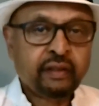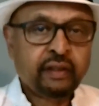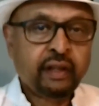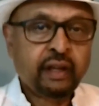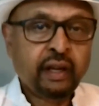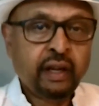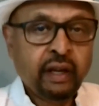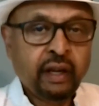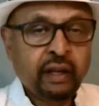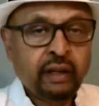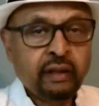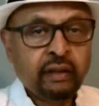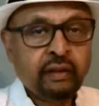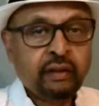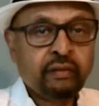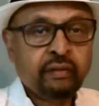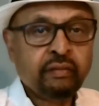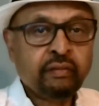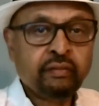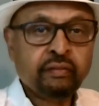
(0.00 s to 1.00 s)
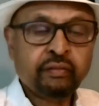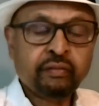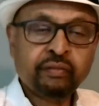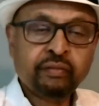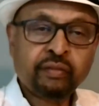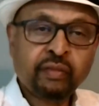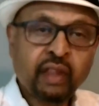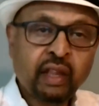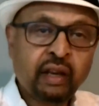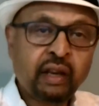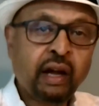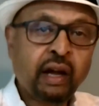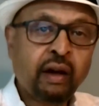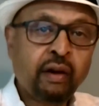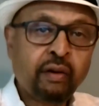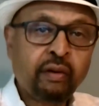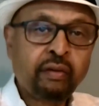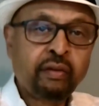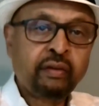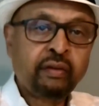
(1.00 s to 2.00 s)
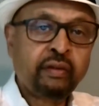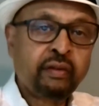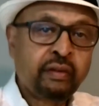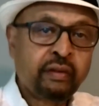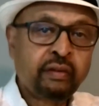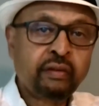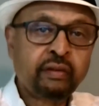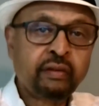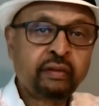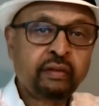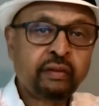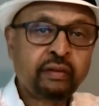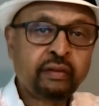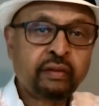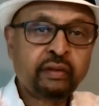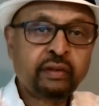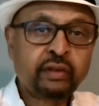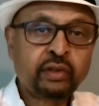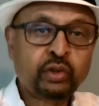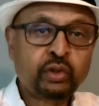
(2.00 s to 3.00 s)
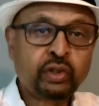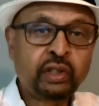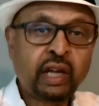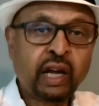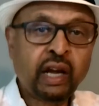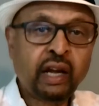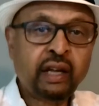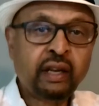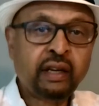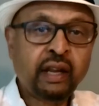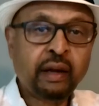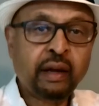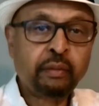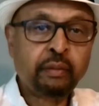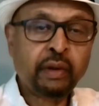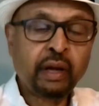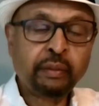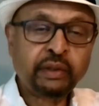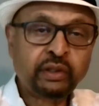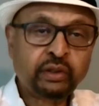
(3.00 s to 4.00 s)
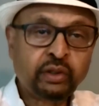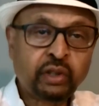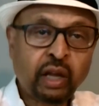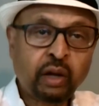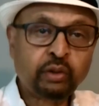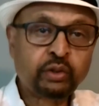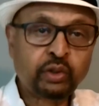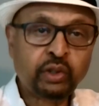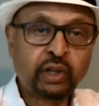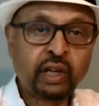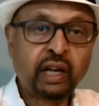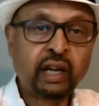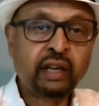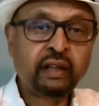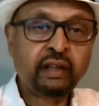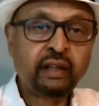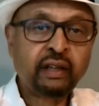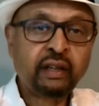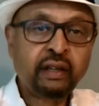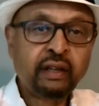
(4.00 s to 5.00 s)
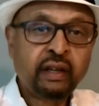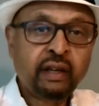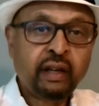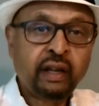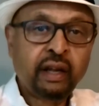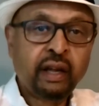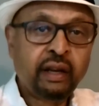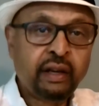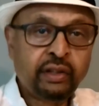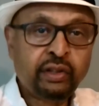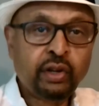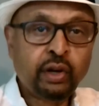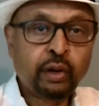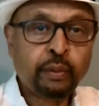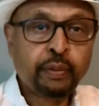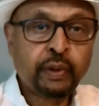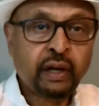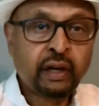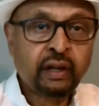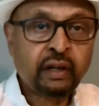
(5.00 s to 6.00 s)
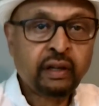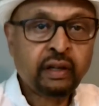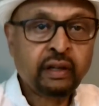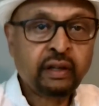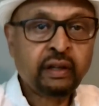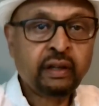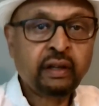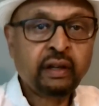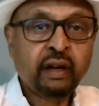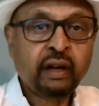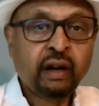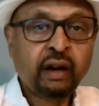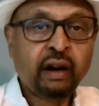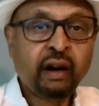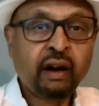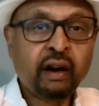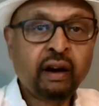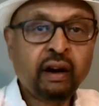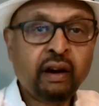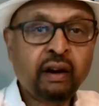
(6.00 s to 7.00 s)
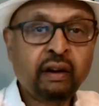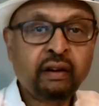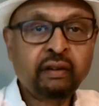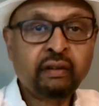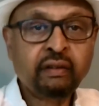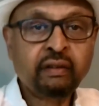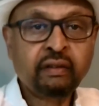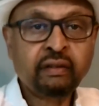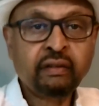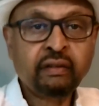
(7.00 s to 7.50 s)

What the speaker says: And now South Sudan and Ethiopia are.